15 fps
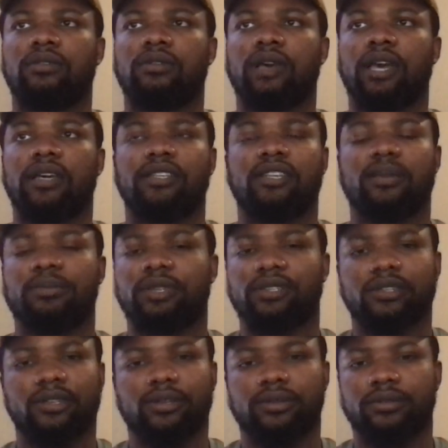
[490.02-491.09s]
Academic
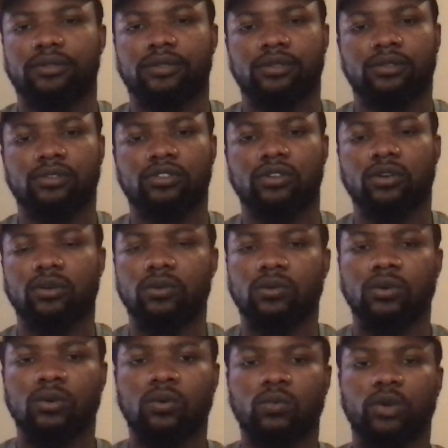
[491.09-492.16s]
skills. So,
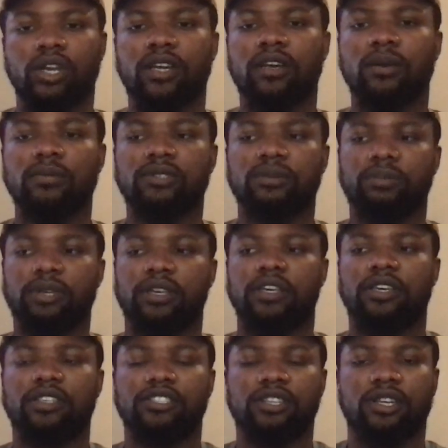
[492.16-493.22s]
when it comes to being
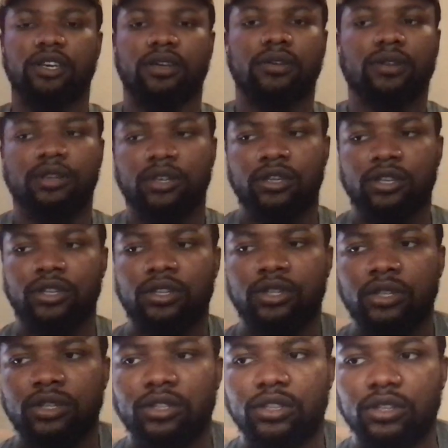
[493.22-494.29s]
an engineer,
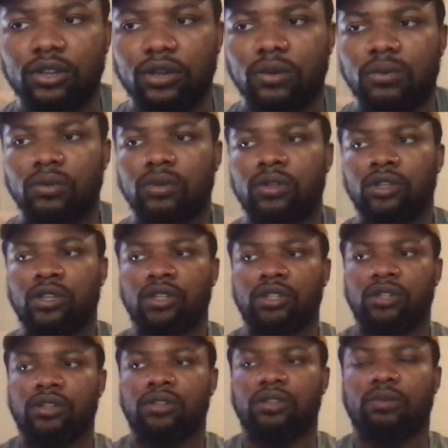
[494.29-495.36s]
you know,
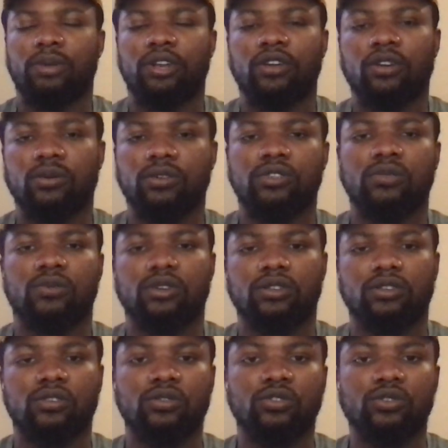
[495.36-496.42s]
depending on what you want to
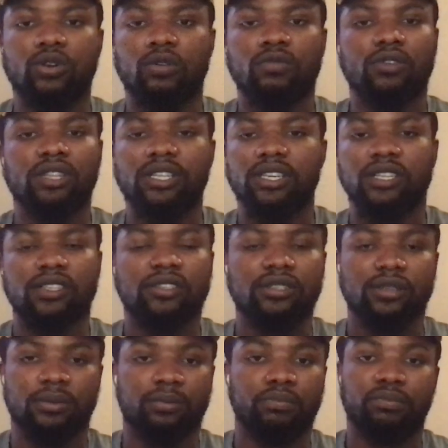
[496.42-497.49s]
do, you don't really need
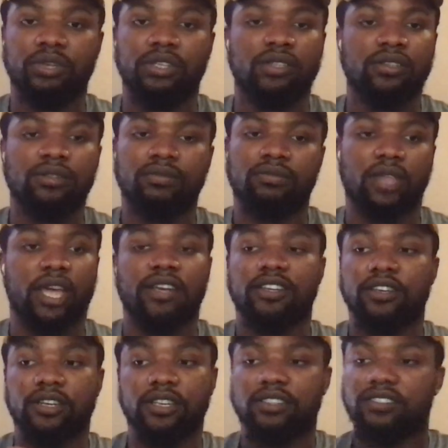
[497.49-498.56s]
to be that
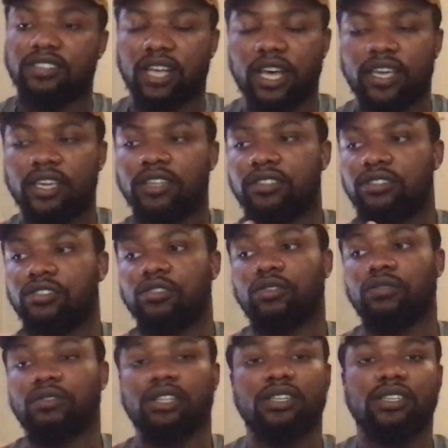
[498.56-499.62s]
good at science. You
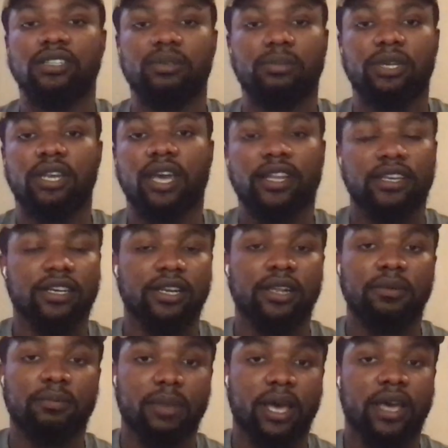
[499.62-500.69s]
don't really need to be that good at
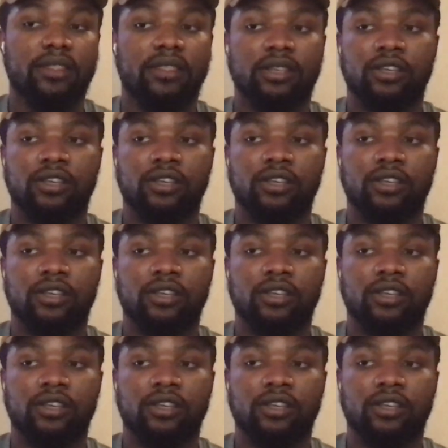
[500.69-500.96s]
math.